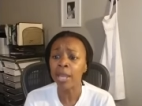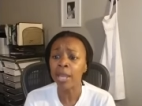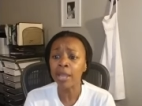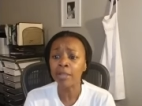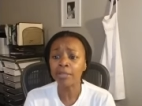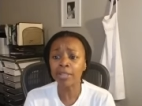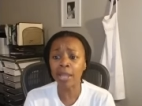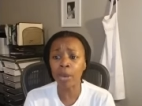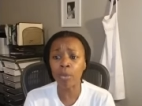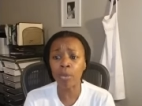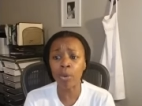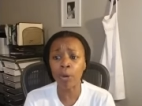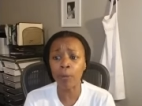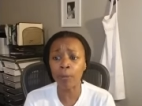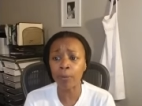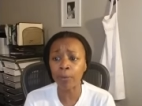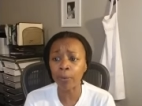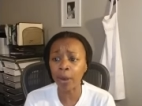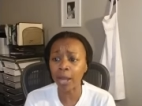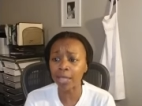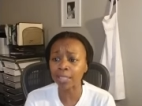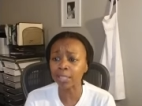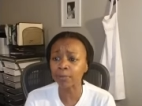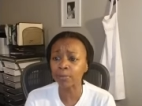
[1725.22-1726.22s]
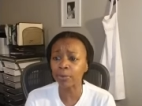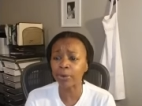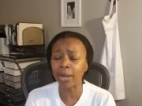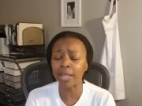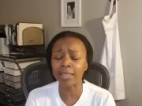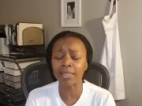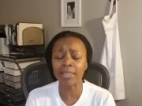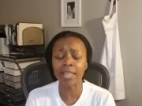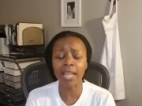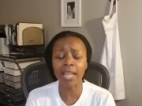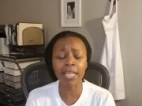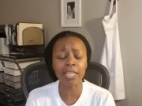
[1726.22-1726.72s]
that will prosper. I
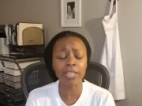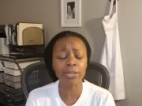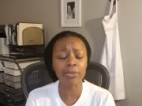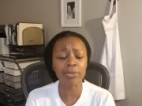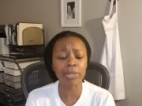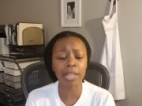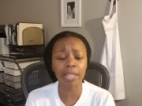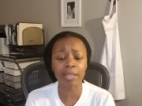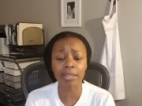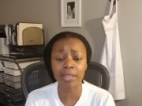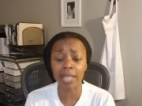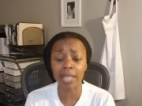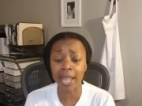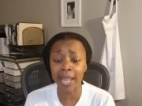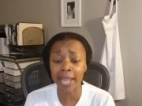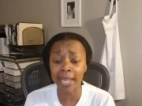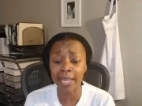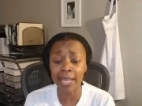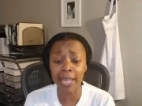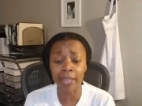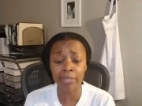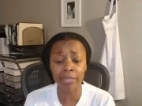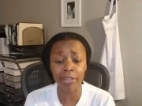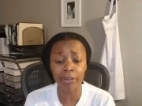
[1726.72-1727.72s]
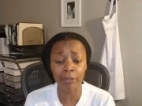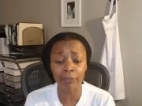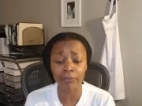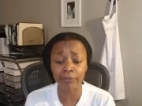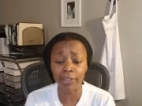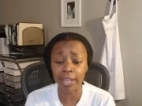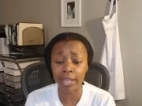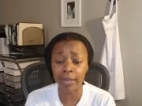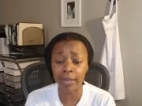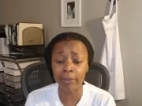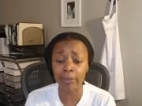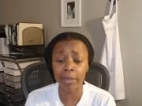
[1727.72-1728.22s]
thank you that they and their
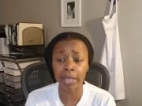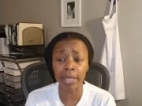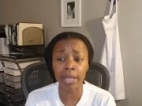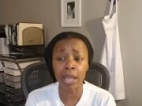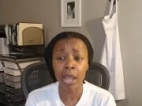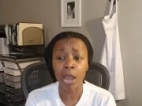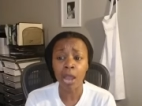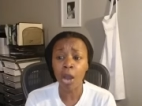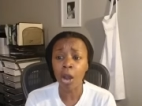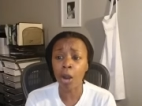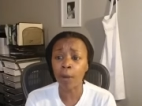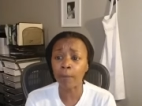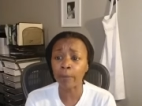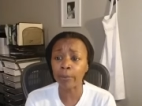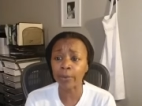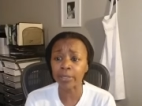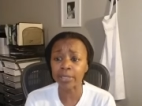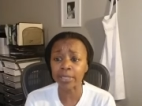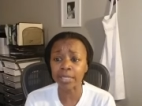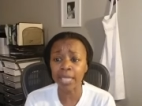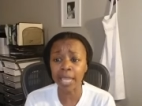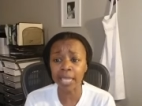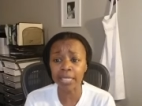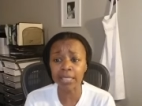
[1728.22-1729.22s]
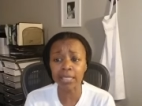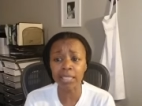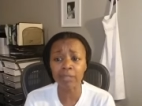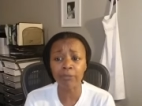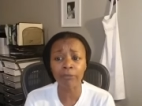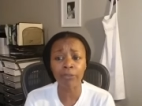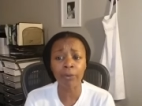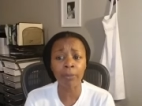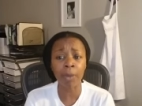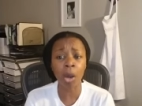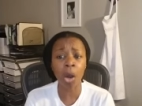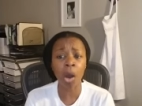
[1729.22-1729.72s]
family are protected
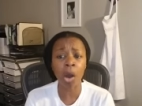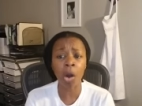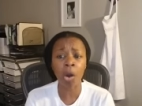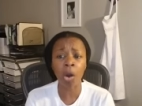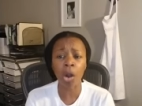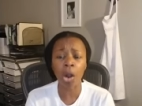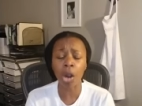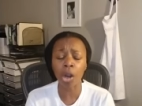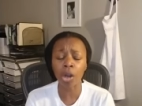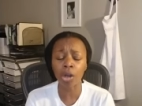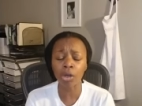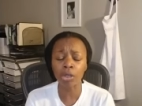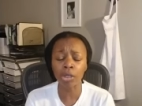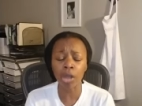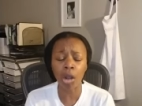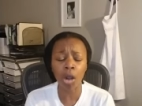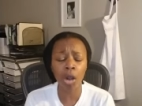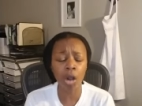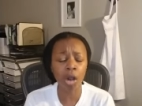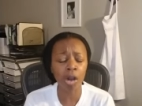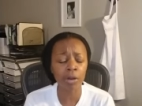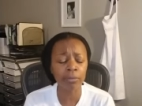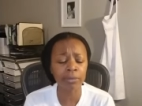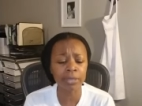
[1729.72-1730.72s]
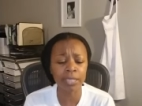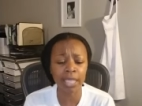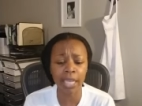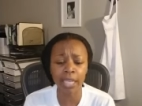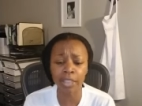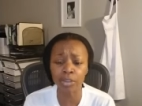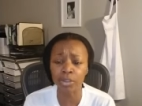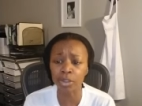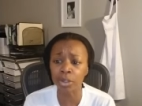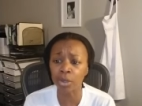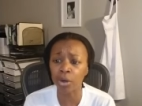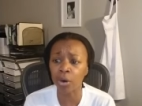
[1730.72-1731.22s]
from all hurt, harm,
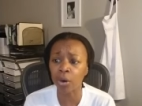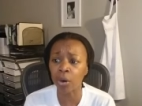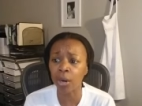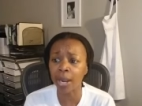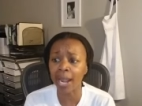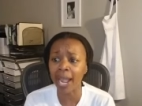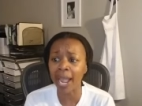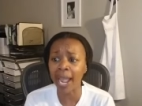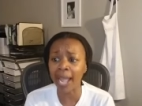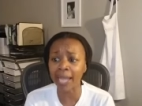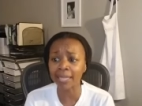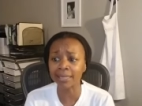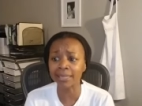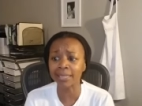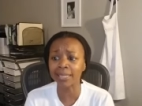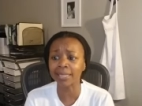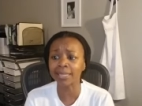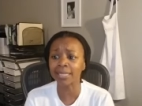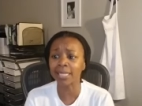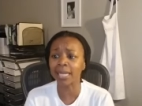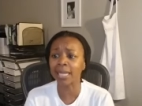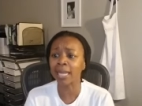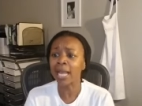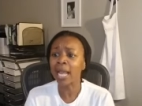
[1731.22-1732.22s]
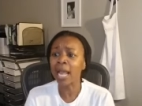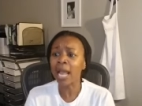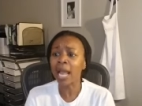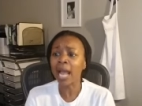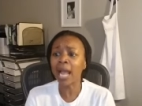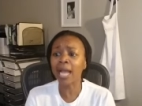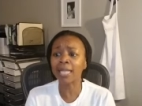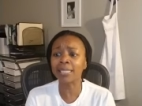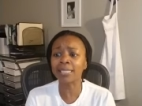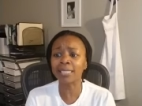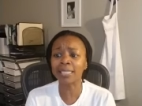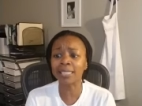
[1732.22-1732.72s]
danger, or accident.
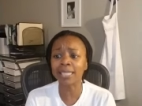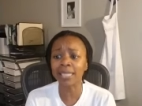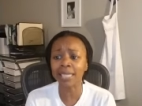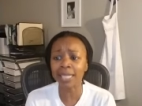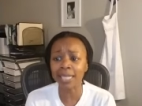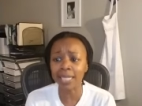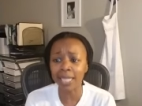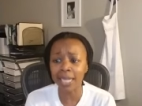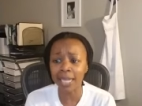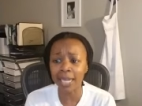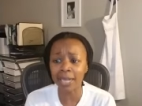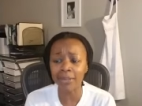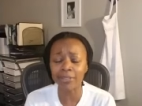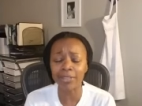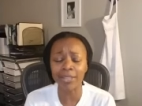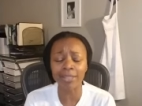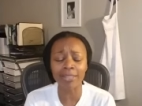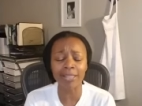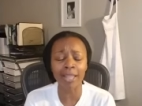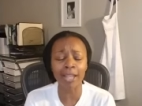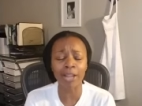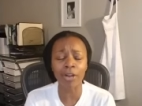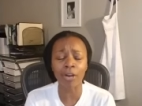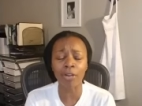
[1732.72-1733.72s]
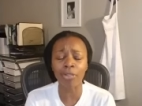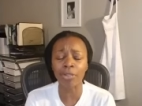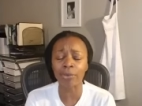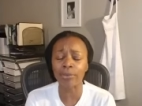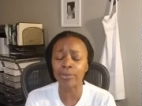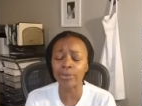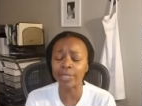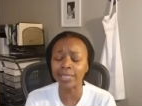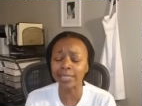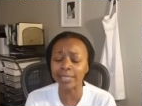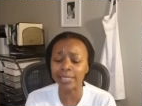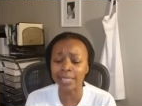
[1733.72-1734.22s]
I declare that they are the
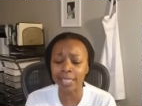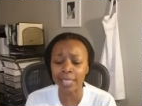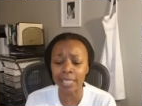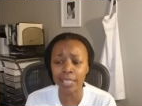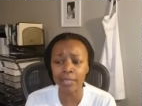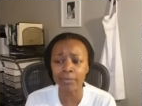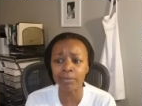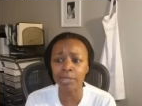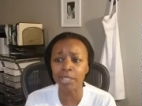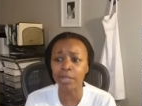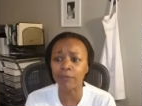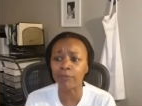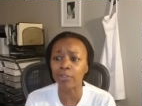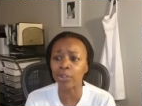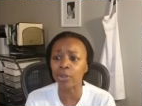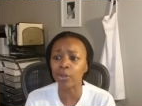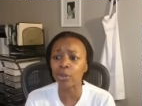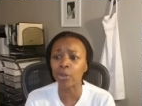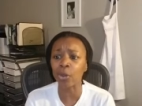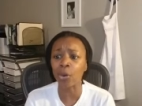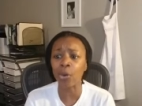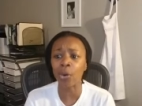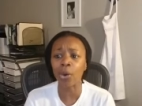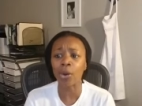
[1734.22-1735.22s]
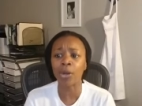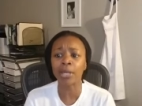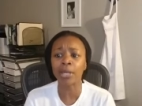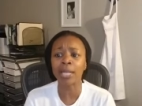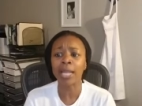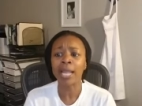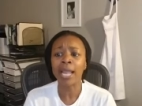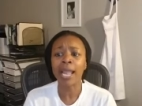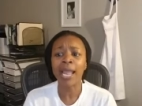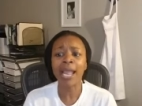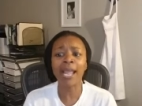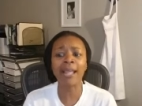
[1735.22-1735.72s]
redeemed of the Lord,
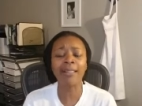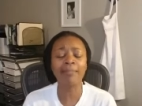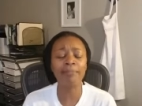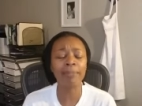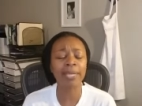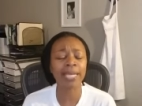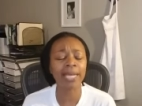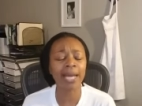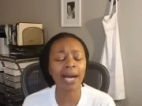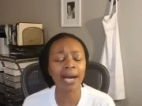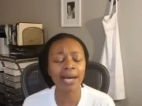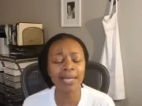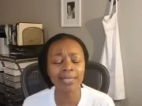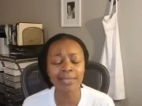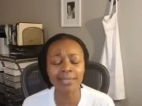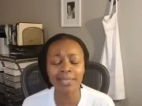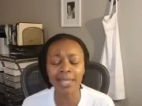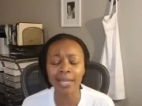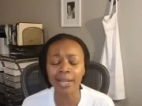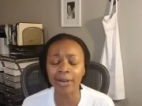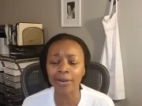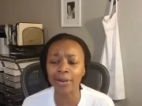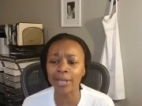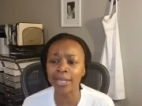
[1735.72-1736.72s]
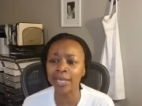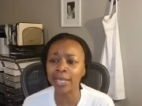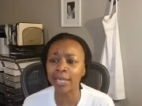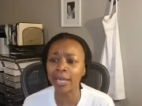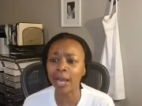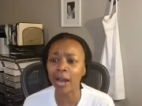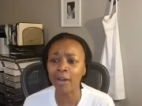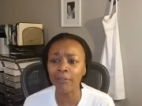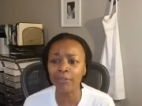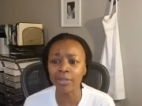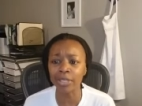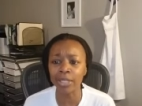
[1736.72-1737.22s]
and because they are in
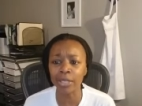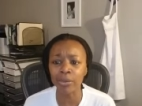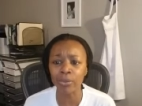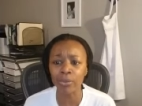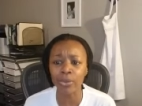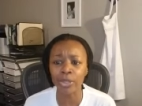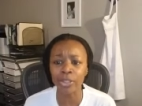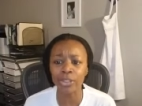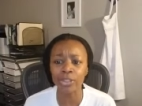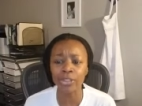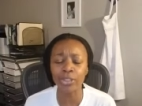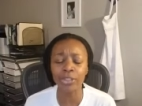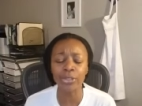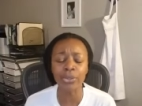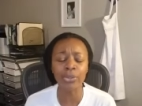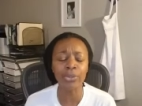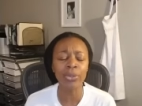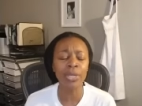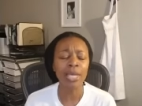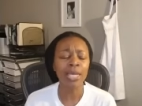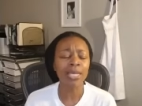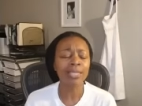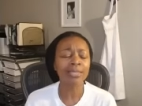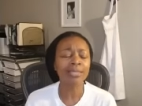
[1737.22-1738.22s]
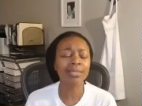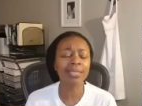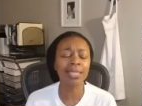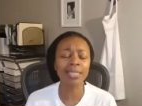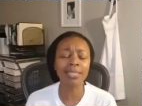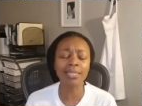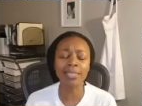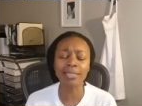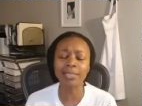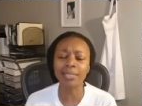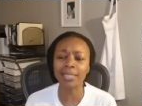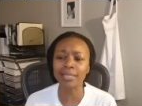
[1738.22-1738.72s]
covenant with you,
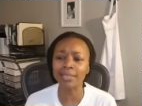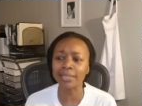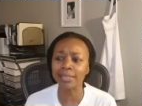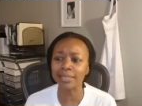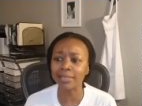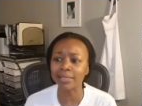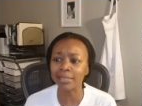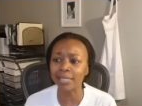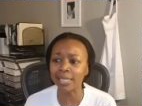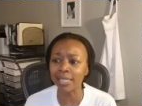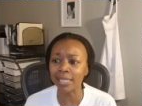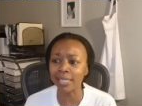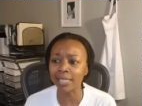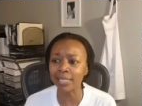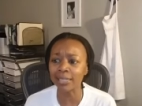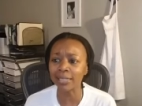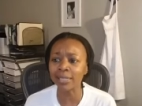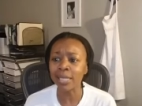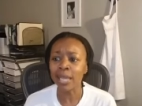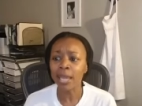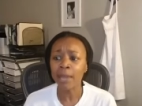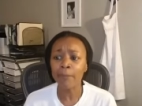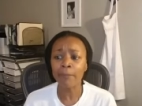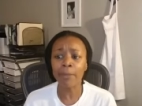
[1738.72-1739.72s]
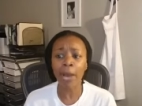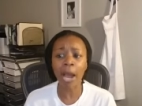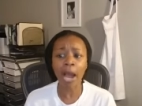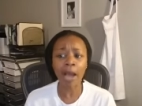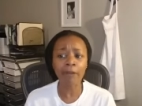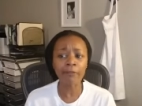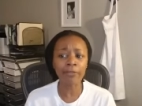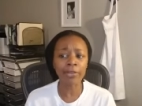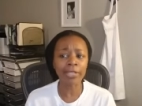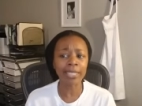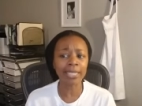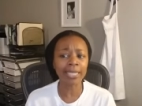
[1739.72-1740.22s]
sickness and disease,
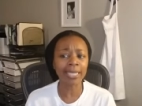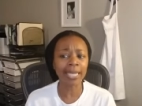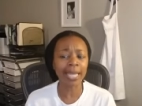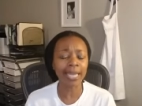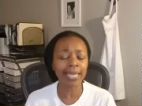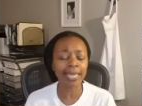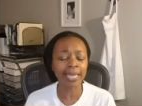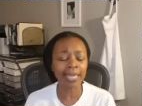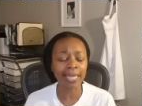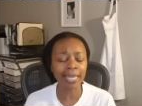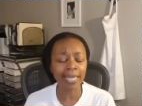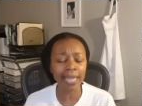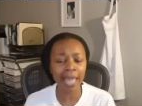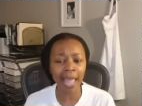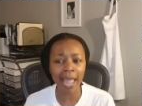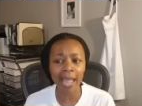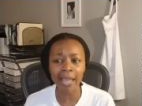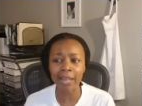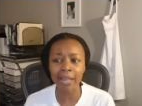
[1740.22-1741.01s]
poverty and lack,